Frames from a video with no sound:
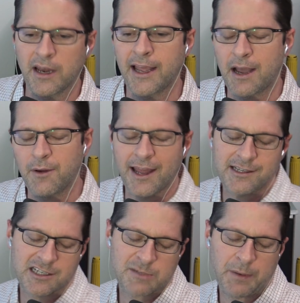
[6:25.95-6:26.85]
Like I would like
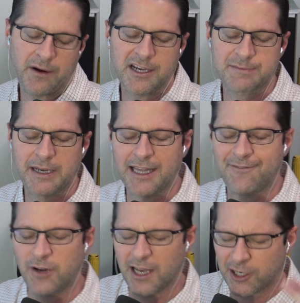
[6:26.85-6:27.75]
to experience my
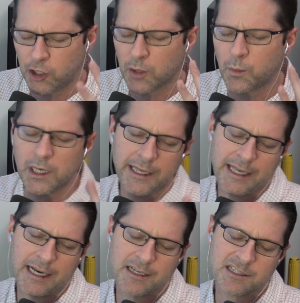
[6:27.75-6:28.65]
left foot. Like you can really
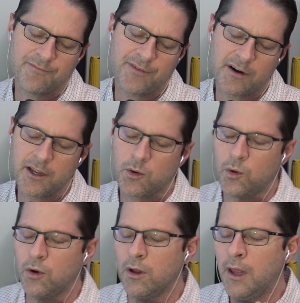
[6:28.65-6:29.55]
get into some very
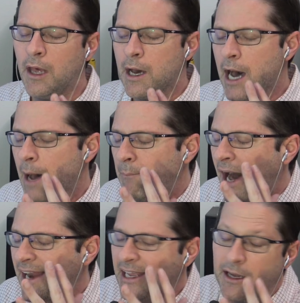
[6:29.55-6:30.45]
cool
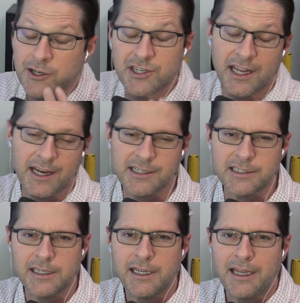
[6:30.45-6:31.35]
body
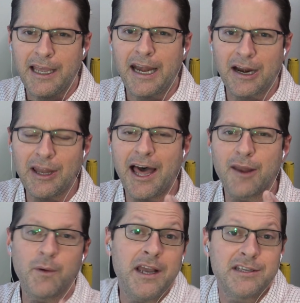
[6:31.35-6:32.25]
understandings. And in a lot
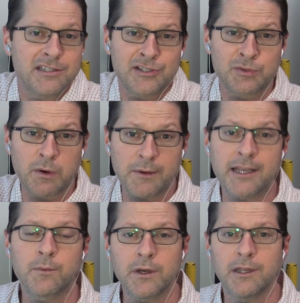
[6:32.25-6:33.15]
of ways, this is where we
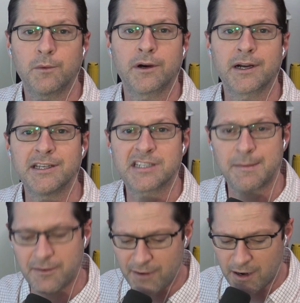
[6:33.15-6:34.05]
can really work on
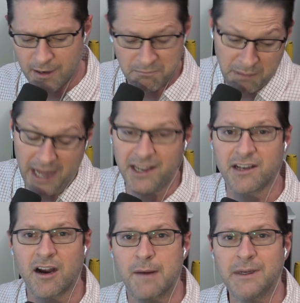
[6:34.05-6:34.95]
some of our body
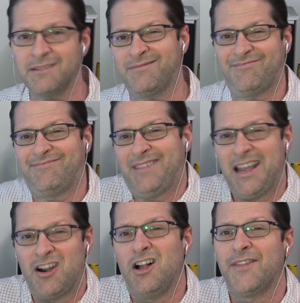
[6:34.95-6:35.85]
karma.
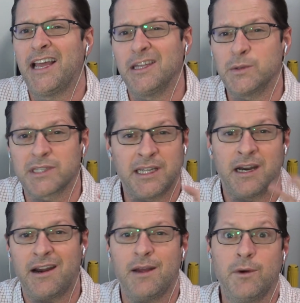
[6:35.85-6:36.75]
I call it that loosely,
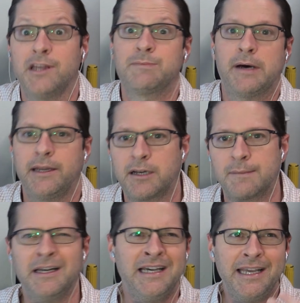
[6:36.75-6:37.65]
all right? What is body
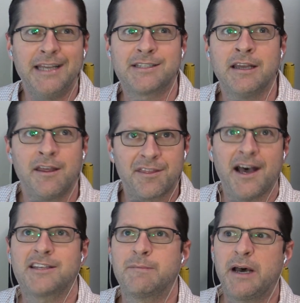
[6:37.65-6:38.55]
karma? It's
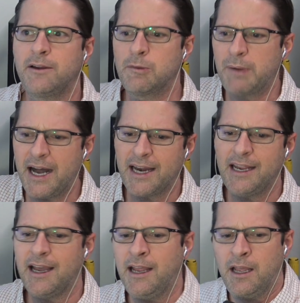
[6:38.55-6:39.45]
thoughts about your
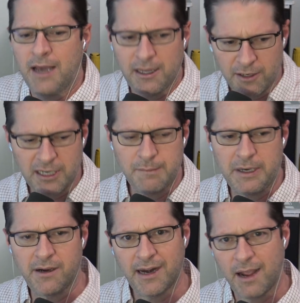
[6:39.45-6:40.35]
body. I look in the
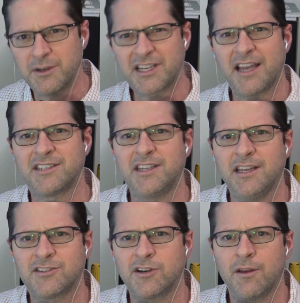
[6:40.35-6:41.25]
mirror and I always kind of see
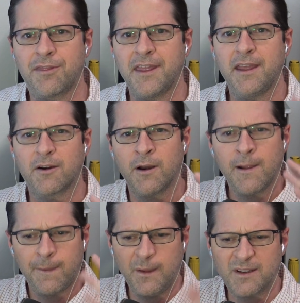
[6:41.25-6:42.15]
a certain thing or,
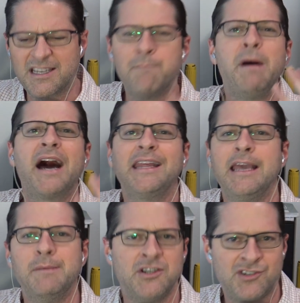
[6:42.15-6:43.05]
you know, it's that
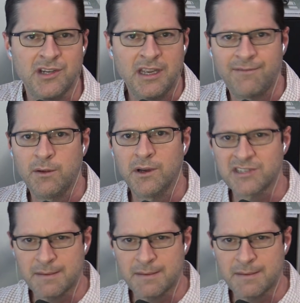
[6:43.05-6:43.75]
body image, if you will.